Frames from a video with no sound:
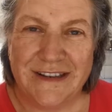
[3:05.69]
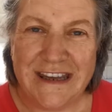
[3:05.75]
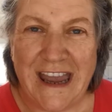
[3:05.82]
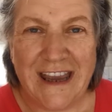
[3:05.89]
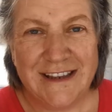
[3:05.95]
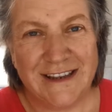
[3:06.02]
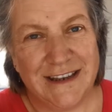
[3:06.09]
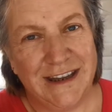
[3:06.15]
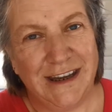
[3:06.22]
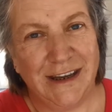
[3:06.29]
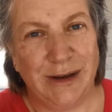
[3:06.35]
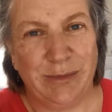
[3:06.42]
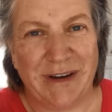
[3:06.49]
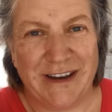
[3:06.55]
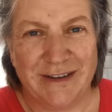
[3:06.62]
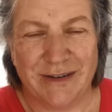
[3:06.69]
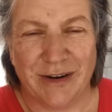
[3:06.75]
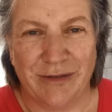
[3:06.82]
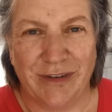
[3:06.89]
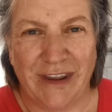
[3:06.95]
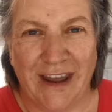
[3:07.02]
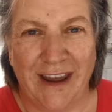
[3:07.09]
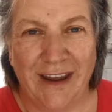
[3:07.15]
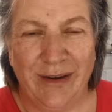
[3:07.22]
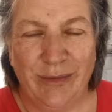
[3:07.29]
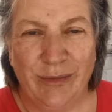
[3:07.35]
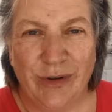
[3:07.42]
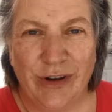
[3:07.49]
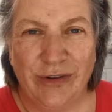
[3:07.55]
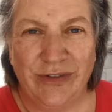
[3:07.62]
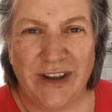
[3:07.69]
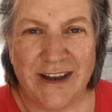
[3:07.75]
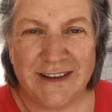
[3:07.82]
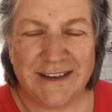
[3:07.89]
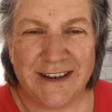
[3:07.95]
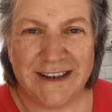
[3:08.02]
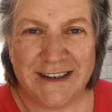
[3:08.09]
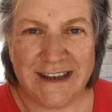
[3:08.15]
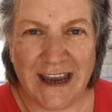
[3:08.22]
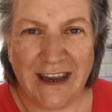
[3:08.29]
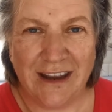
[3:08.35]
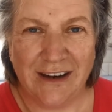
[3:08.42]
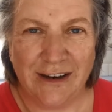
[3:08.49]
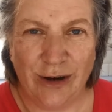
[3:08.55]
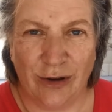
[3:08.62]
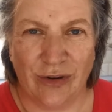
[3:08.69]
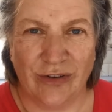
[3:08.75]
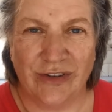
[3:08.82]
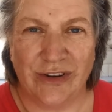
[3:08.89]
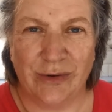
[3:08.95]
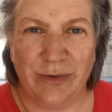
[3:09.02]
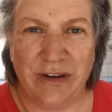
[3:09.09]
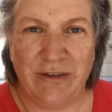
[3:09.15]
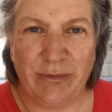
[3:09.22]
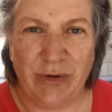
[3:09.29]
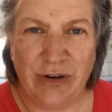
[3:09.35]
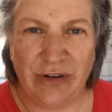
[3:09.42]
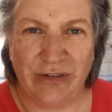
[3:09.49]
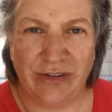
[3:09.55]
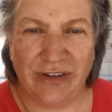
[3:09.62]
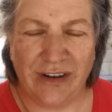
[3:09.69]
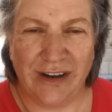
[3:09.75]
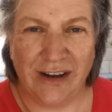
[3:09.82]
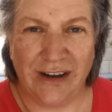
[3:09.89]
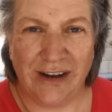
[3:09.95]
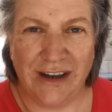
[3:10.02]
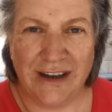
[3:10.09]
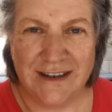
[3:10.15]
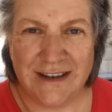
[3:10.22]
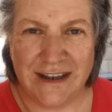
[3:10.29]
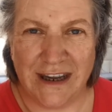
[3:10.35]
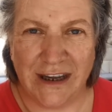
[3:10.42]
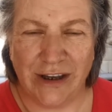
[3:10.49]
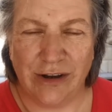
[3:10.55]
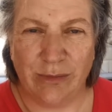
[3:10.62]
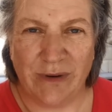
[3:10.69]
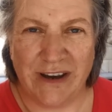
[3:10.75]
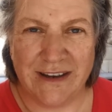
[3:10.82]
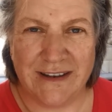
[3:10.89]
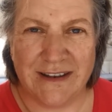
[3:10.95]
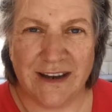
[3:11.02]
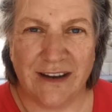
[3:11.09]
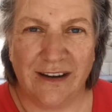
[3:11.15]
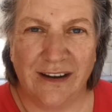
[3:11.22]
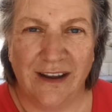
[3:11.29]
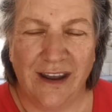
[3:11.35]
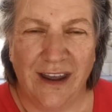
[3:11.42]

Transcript: The eggs in the incubator over there, well, that's the second lot that we've put into the incubator.